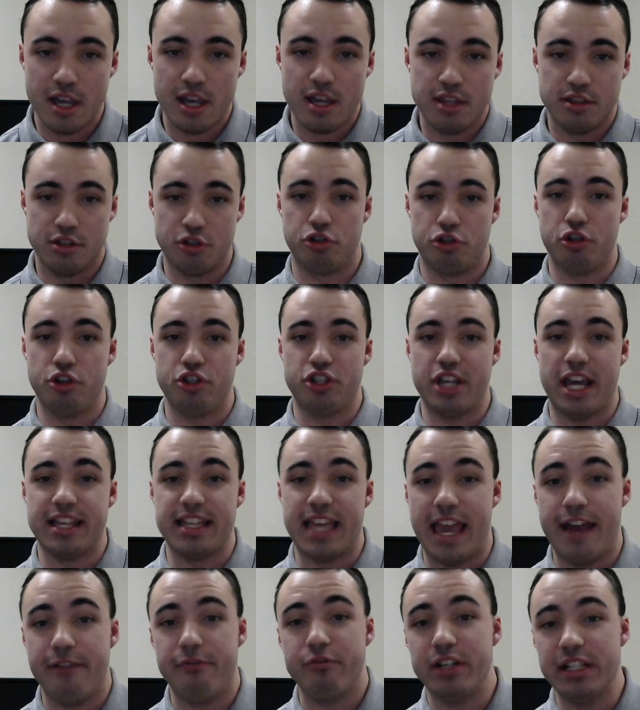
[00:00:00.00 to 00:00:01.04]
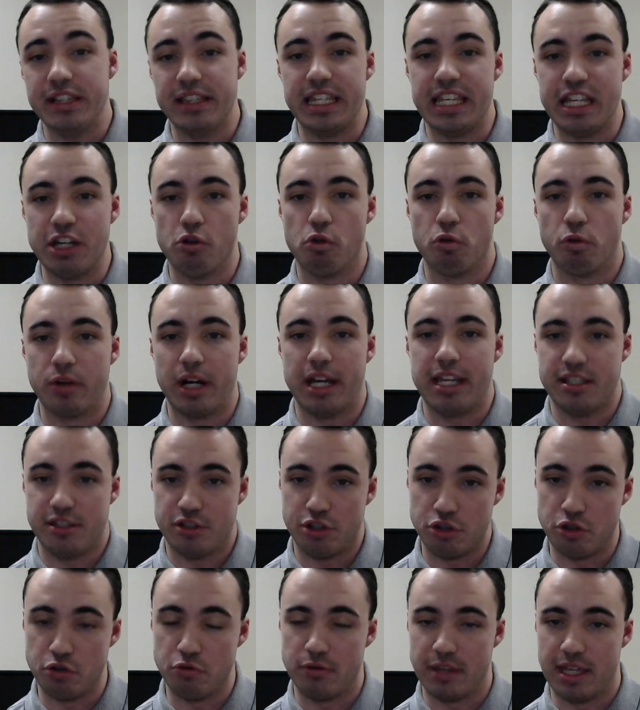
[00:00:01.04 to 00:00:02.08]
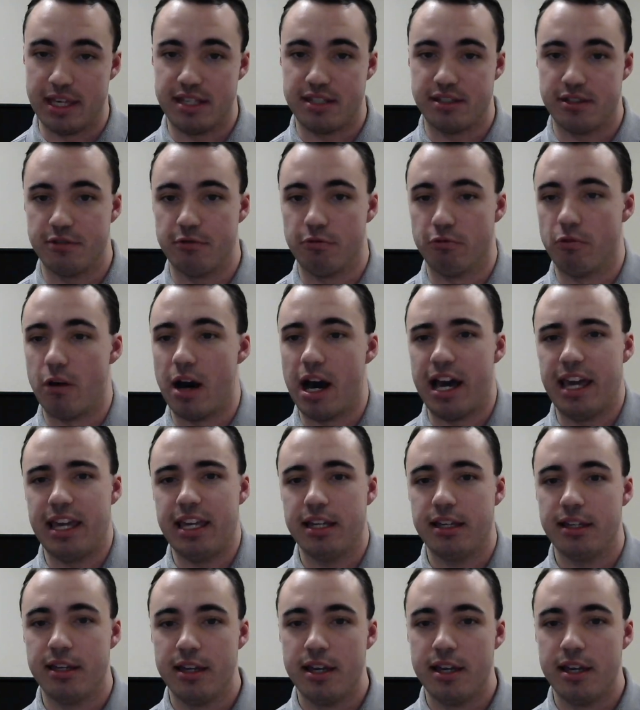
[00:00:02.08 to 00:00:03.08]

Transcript: The church had every legal right to do this. Why?